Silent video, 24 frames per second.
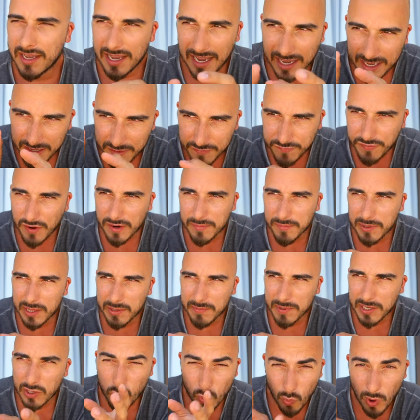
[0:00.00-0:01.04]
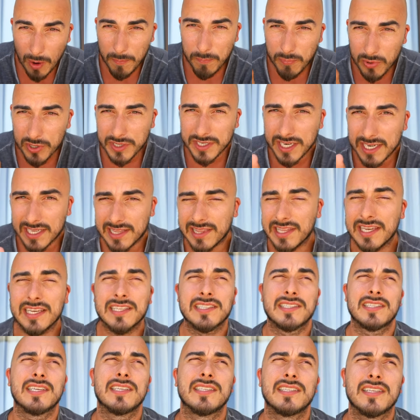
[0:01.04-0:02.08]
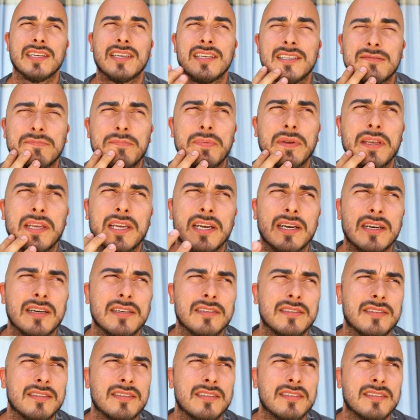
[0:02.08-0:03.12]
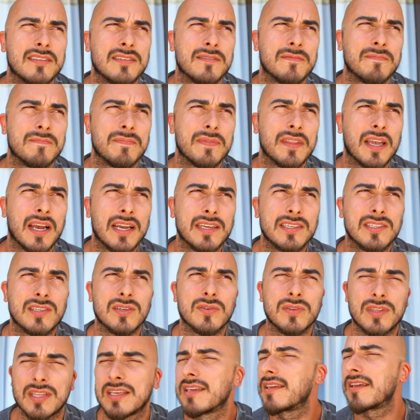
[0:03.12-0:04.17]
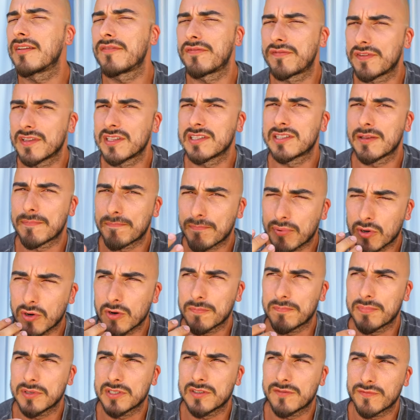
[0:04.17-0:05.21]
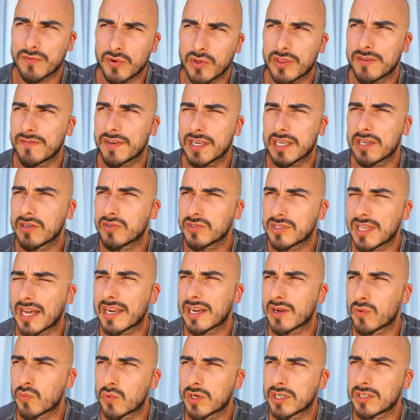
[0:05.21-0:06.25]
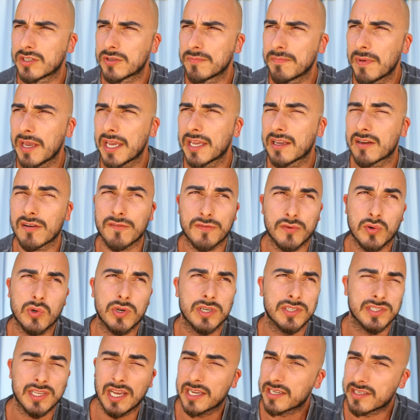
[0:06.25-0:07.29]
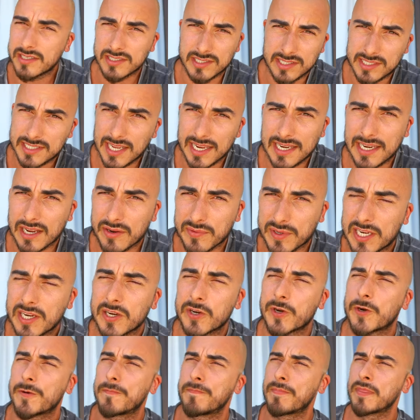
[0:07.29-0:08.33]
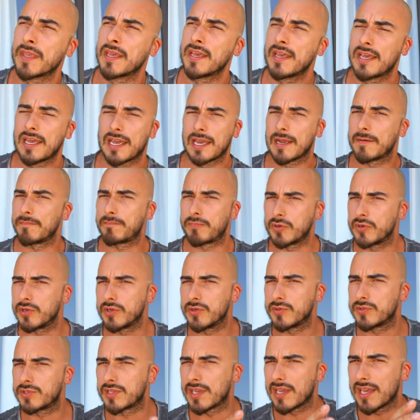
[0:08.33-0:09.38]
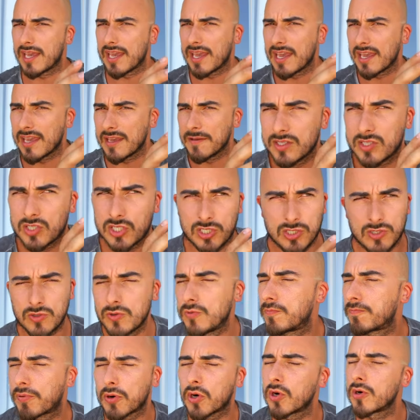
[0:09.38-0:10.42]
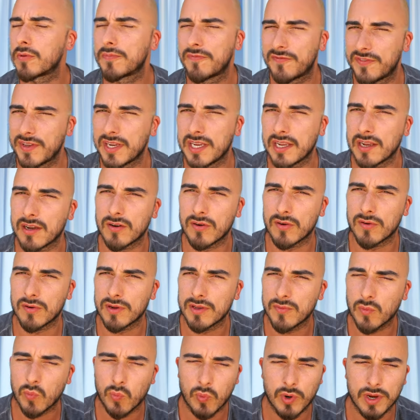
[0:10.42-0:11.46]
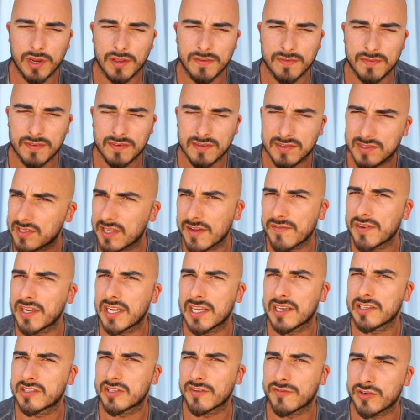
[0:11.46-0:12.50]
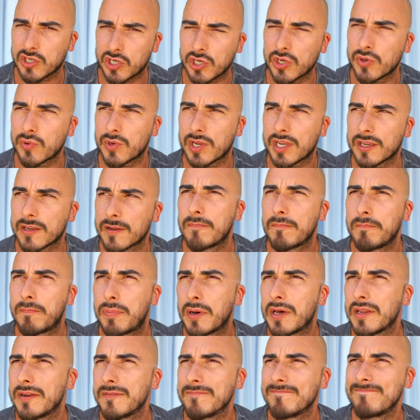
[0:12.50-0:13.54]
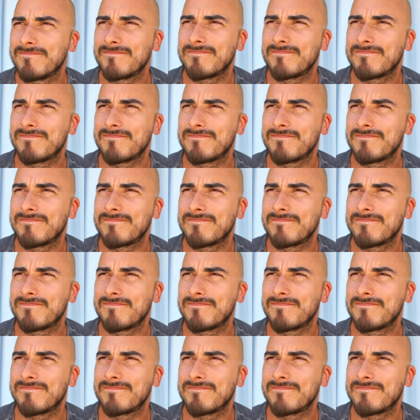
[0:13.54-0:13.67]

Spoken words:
85mm 1.8 lenses, is because I don't think it feels a purpose for the videos that I want to make. Of course, I could stay down here and produce a superb video with 7 days of shooting, but